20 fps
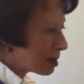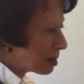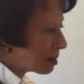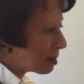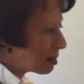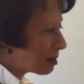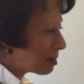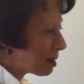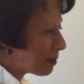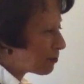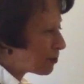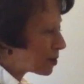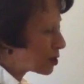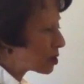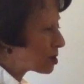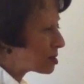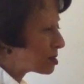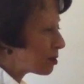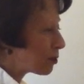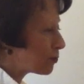the
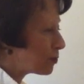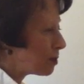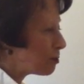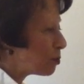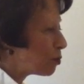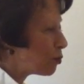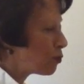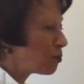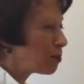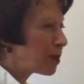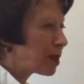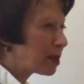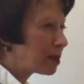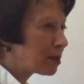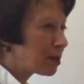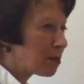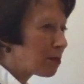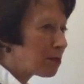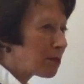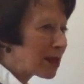efficiency of the
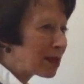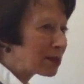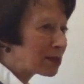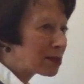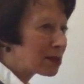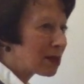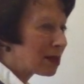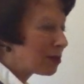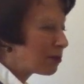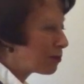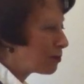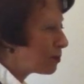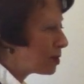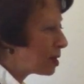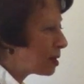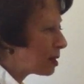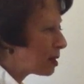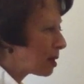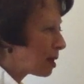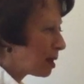movement makes things
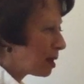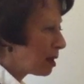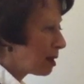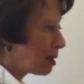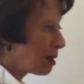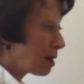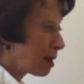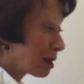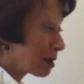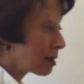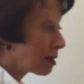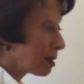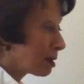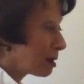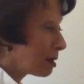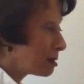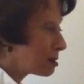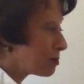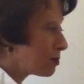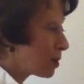feel like
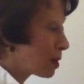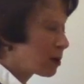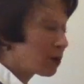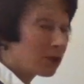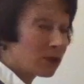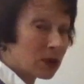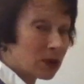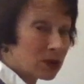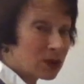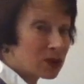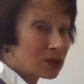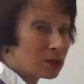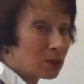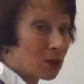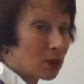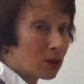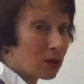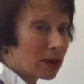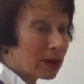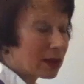it's very, very
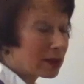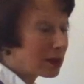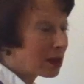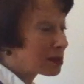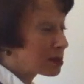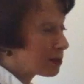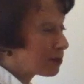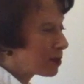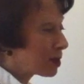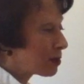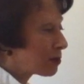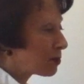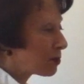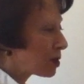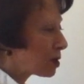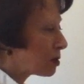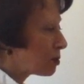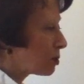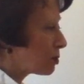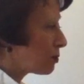small, and that's a very,
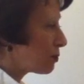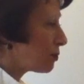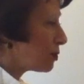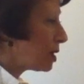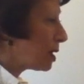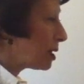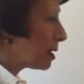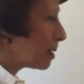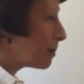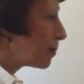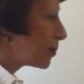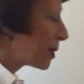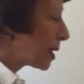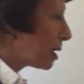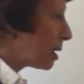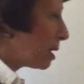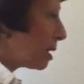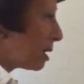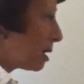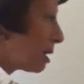very good feeling
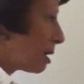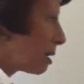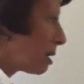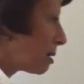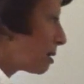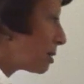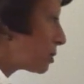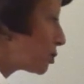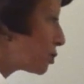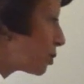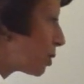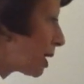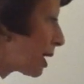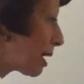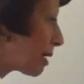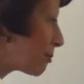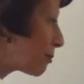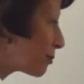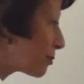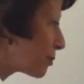to
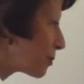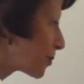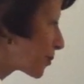have.